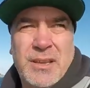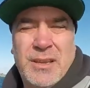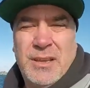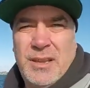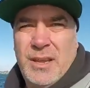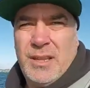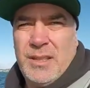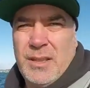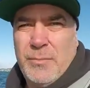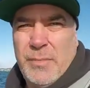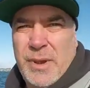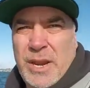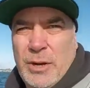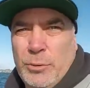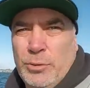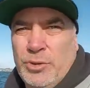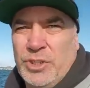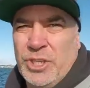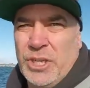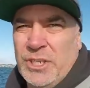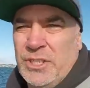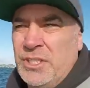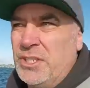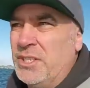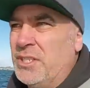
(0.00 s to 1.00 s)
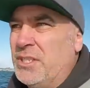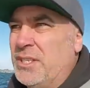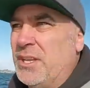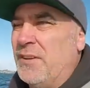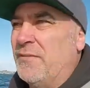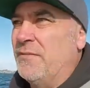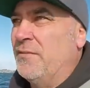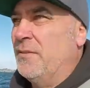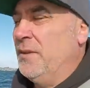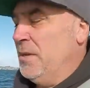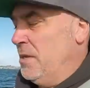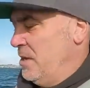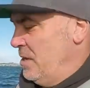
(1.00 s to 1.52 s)
the metal jigs and
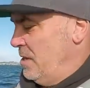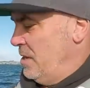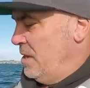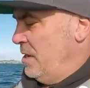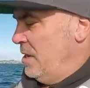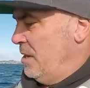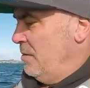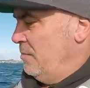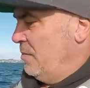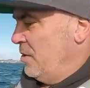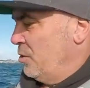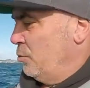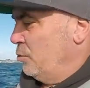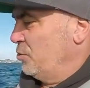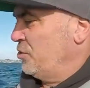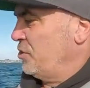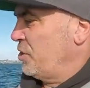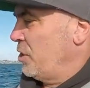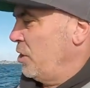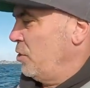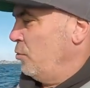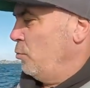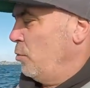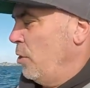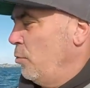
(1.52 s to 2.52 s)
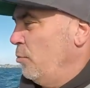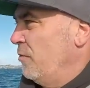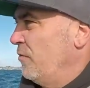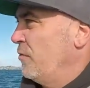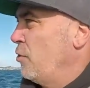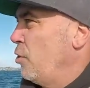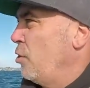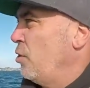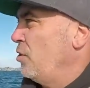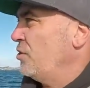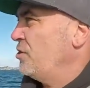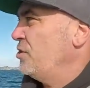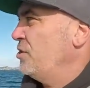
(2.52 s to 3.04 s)
stuff. But also what we've
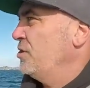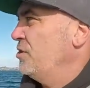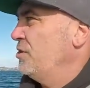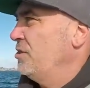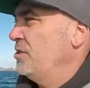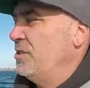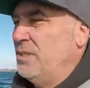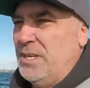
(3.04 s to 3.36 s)
got,